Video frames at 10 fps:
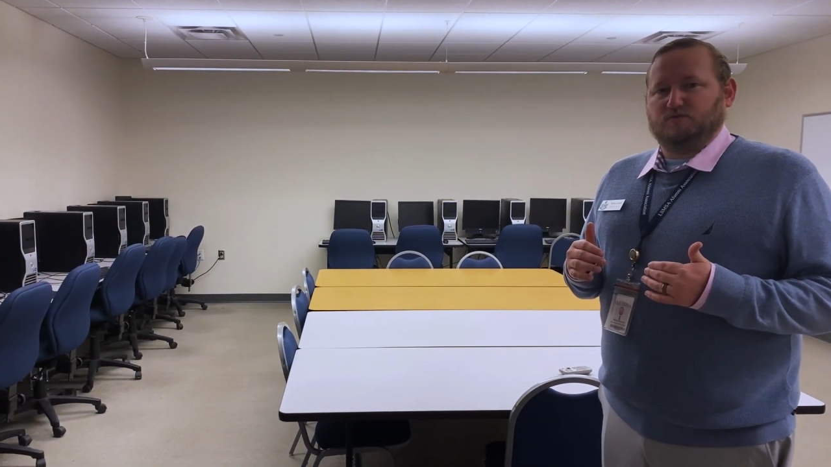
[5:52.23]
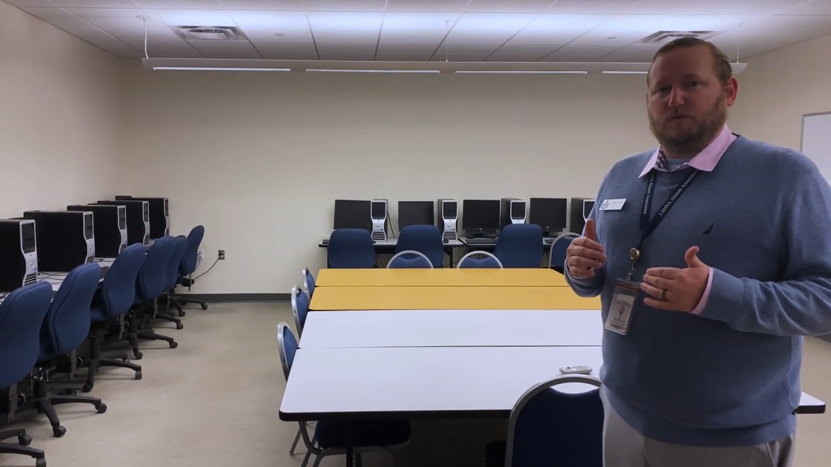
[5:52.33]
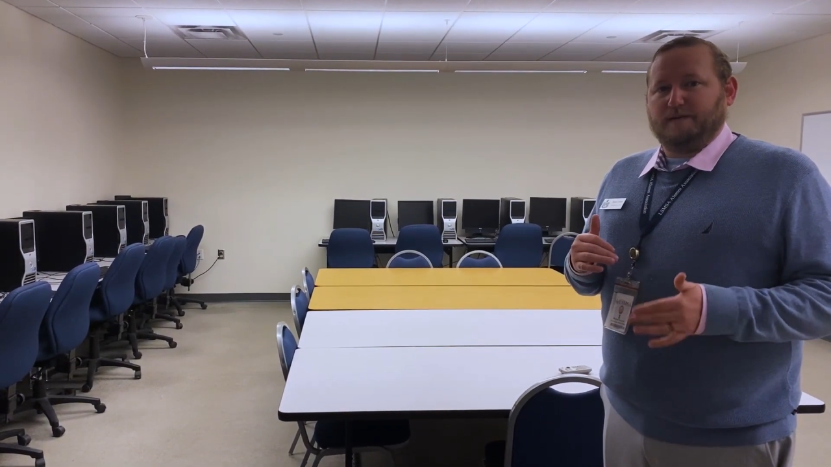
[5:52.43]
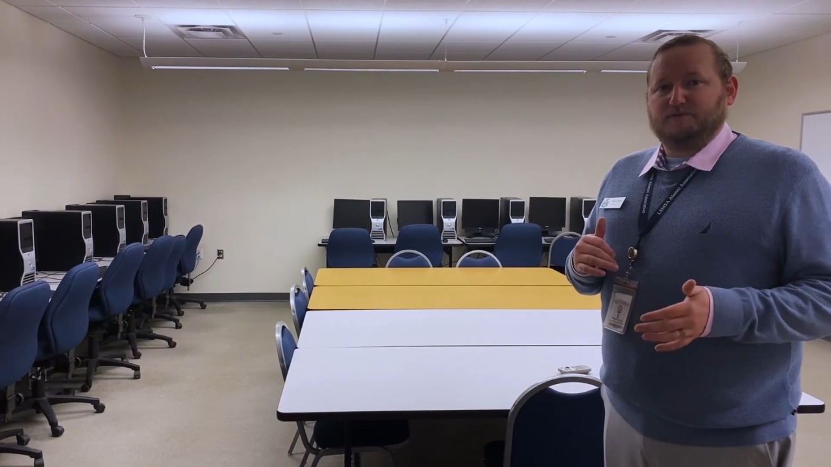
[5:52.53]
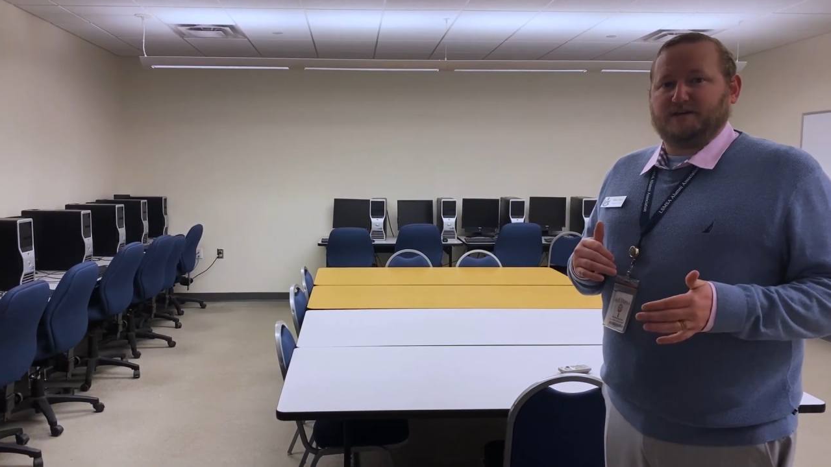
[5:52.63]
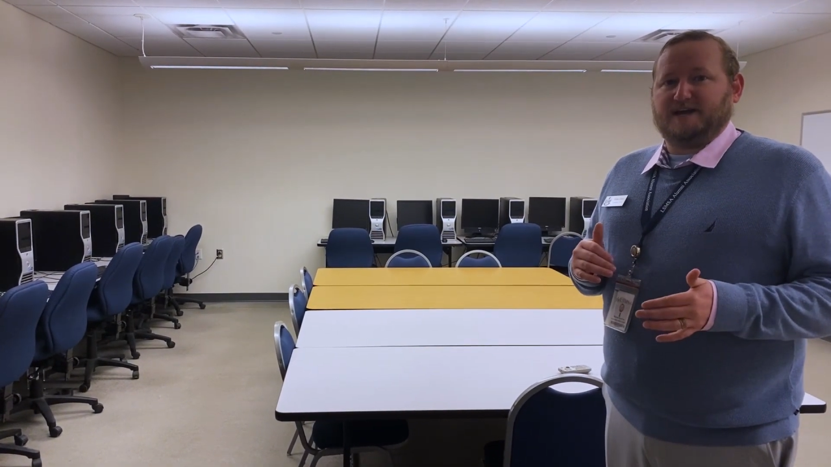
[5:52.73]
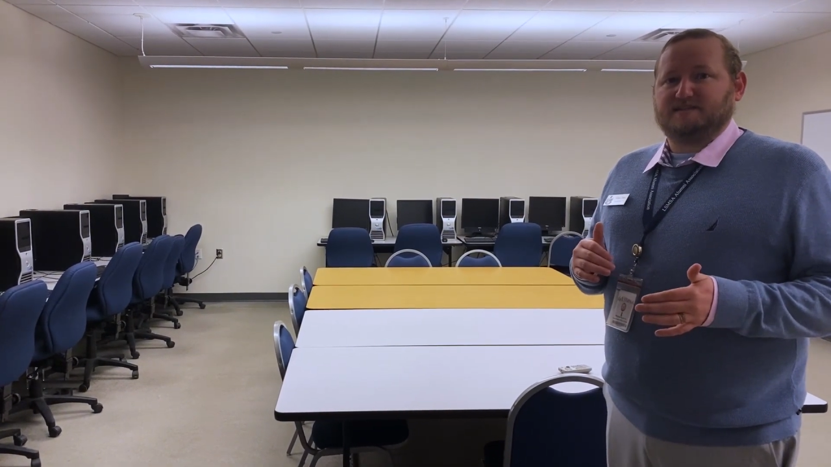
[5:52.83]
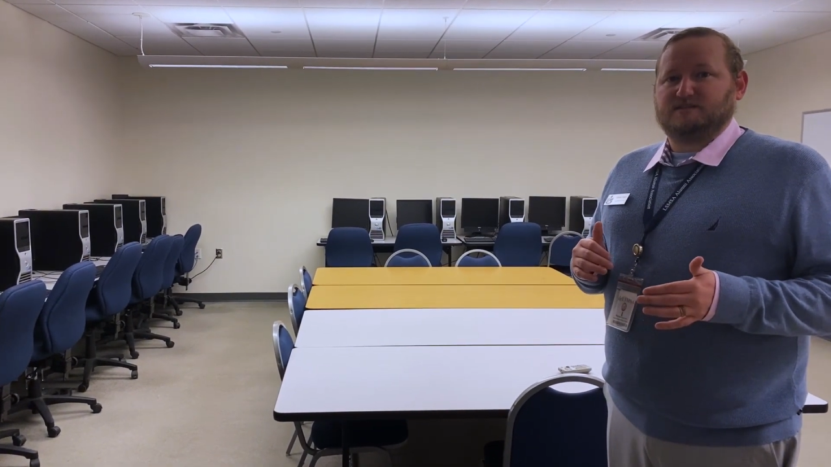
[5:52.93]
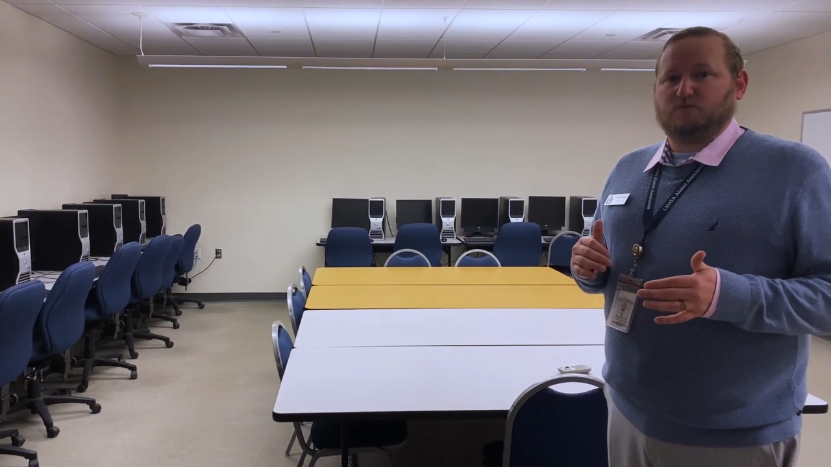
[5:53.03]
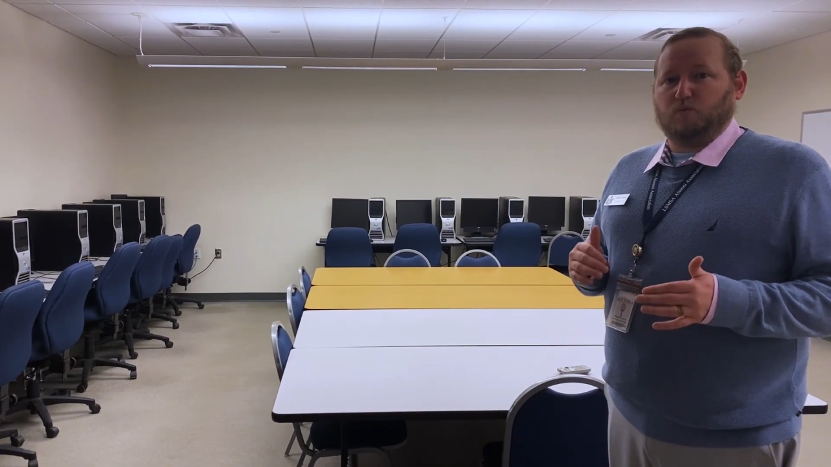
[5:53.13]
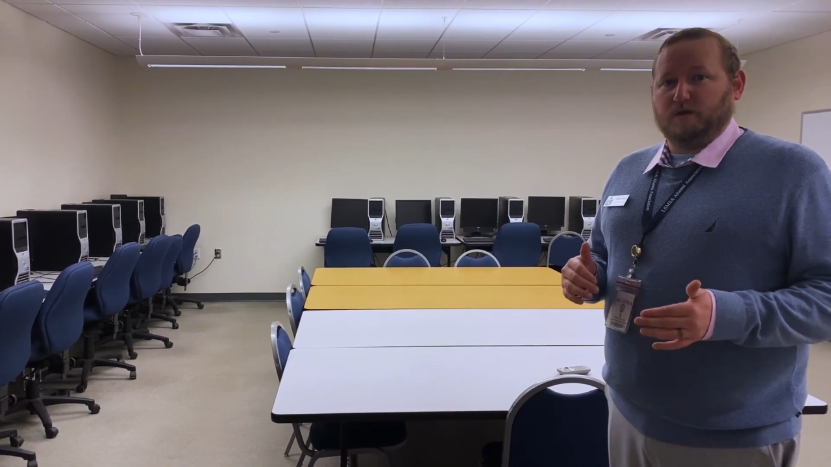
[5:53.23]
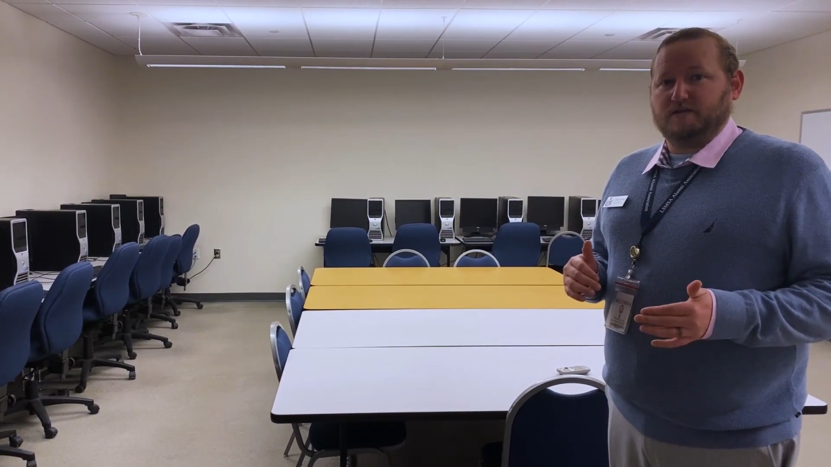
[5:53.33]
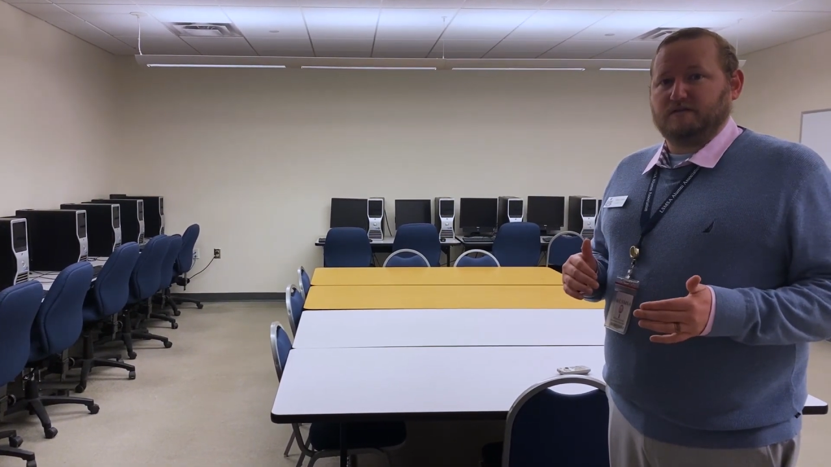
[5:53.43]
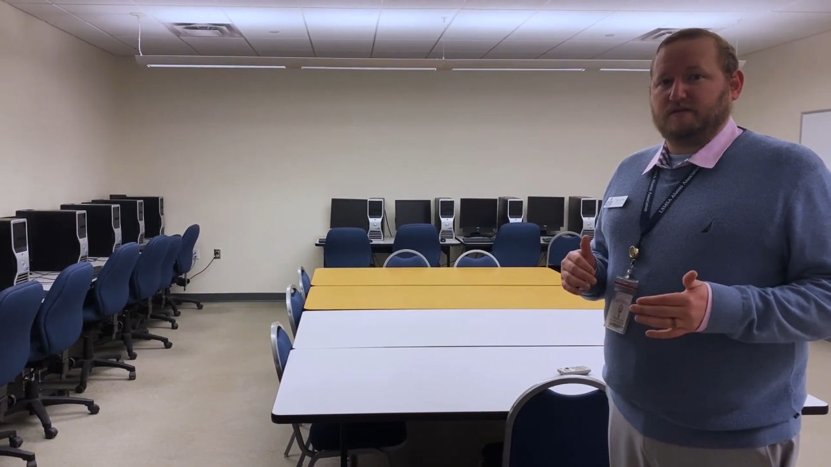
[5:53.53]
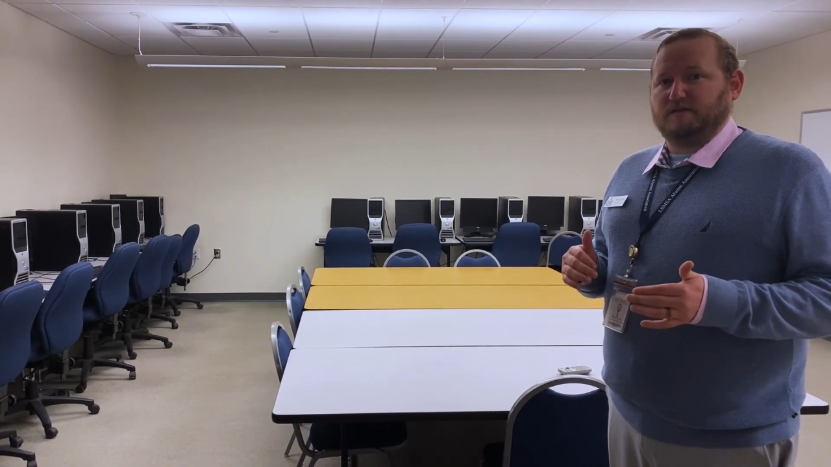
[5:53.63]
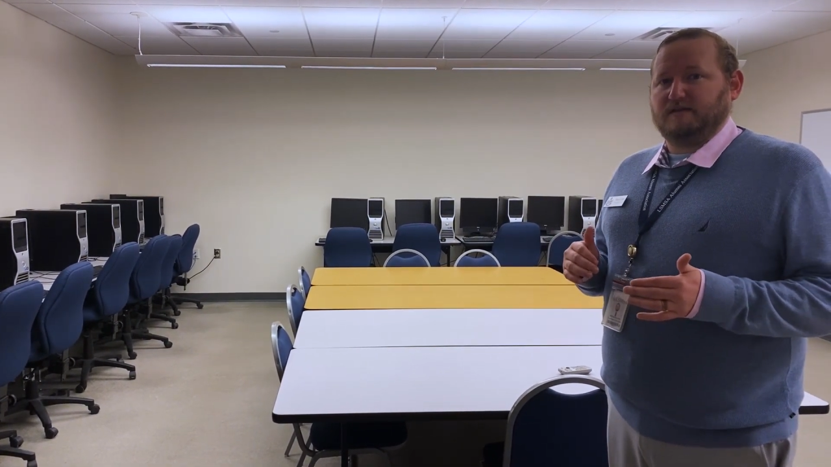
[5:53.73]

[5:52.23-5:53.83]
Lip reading: web chats with